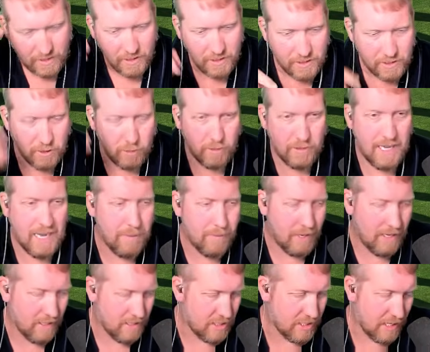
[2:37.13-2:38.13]
So with that
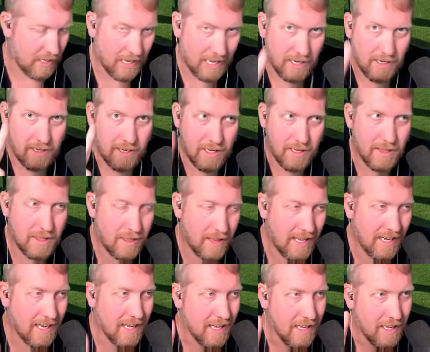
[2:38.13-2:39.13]
being said, I did
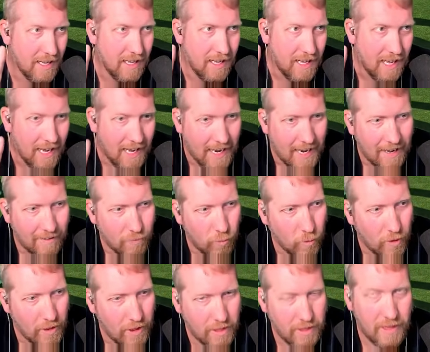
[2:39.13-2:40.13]
think I have
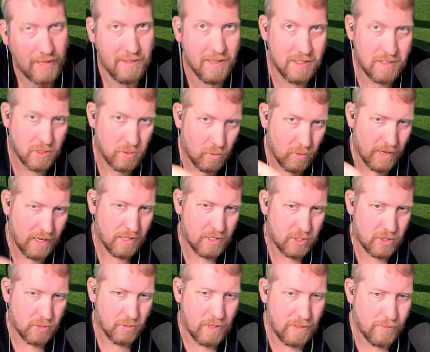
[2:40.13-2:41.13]
one thing. This is why
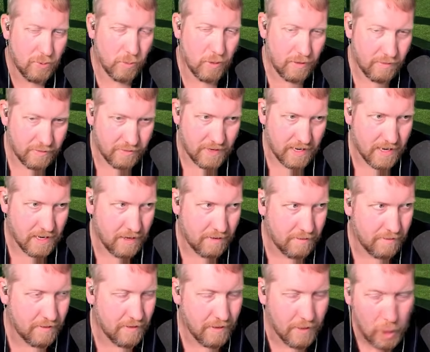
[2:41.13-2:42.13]
it's
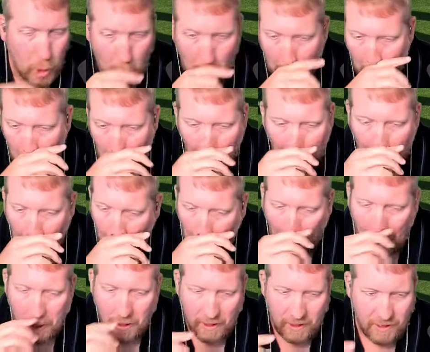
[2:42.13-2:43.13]
3.5.
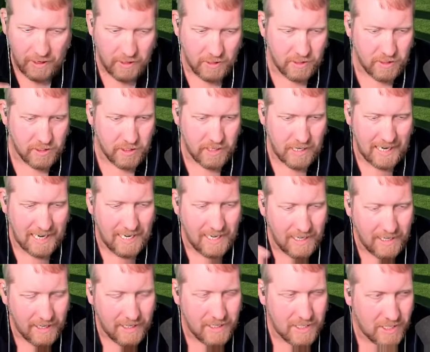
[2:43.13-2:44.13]
Is I
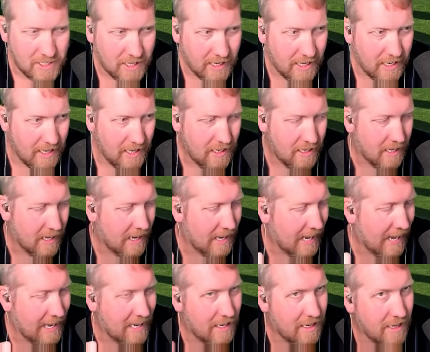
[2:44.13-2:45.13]
did say
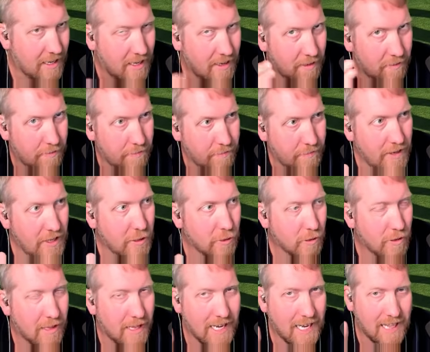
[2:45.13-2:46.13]
I didn't
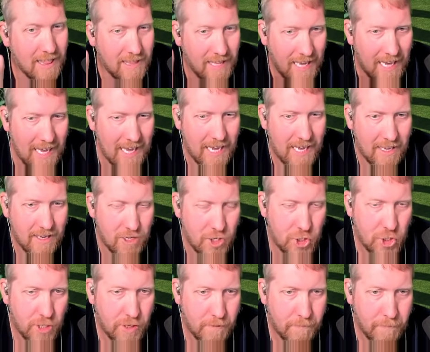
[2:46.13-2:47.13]
feel like the Edge